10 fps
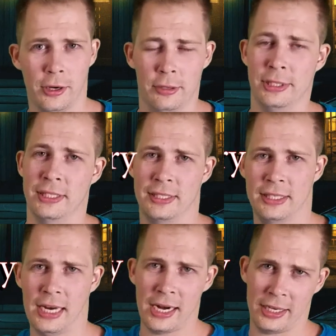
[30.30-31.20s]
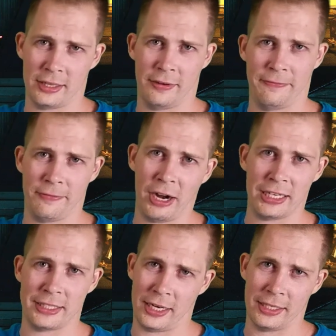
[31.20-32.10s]
I'll be stating the
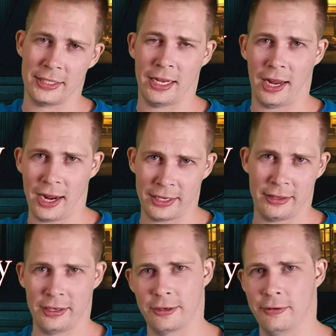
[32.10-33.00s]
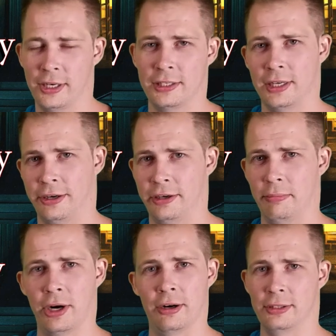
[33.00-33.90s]
franchise that I think Hereditary
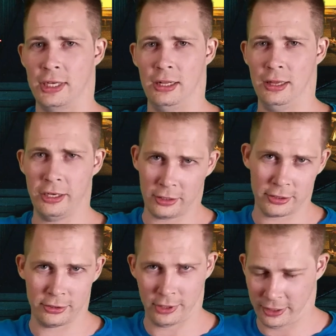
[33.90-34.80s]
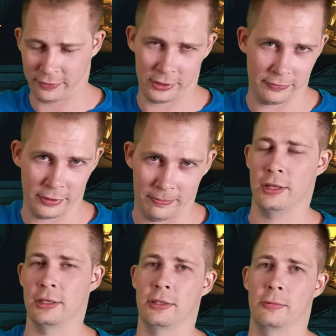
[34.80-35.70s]
borrows a little too heavily from.
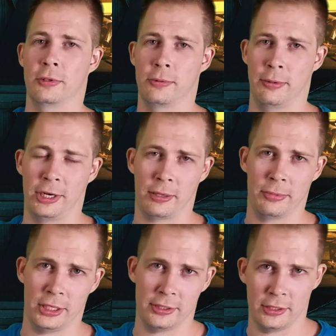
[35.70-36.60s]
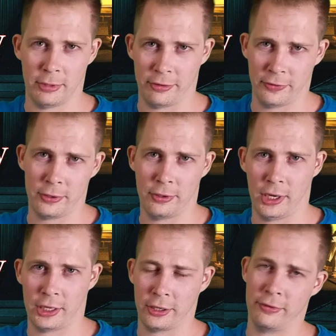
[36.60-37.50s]
This was one of my complaints in my review,
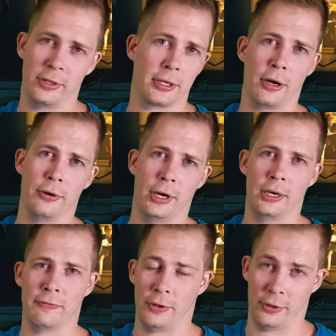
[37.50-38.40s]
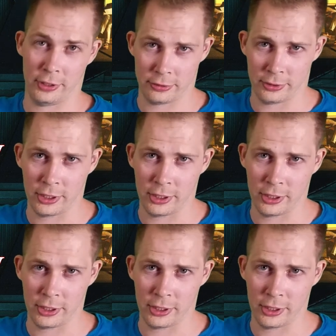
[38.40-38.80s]
and I couldn't really go any further into